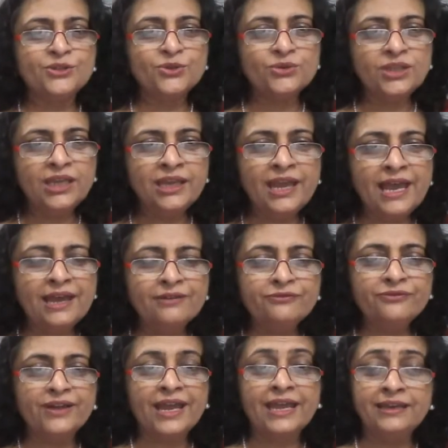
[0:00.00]
So they have,
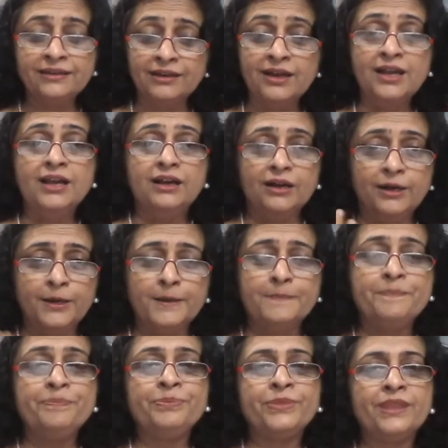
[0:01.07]
and
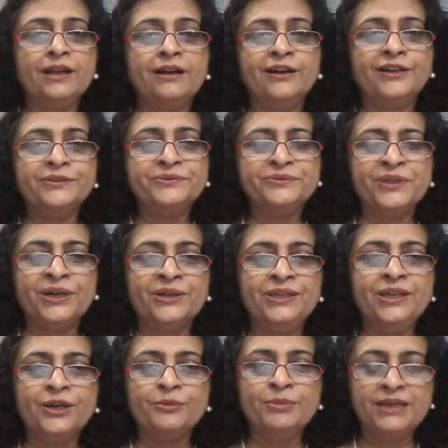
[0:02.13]
the
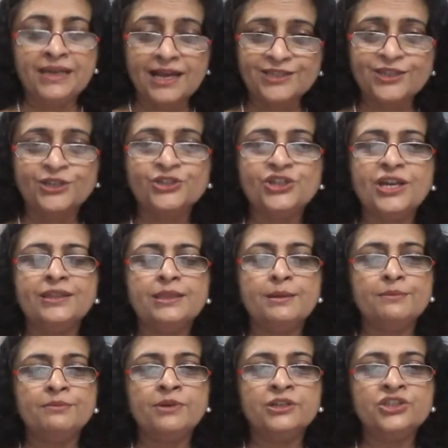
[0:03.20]
earlier Birlas,
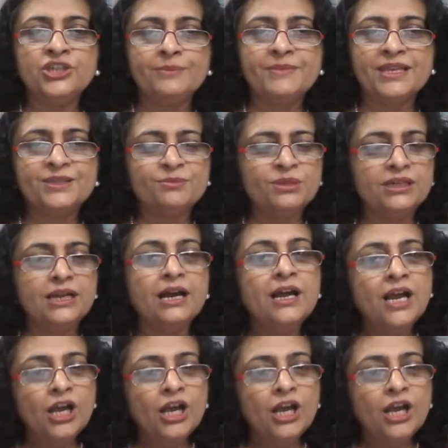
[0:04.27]
Ghanchandas Birla.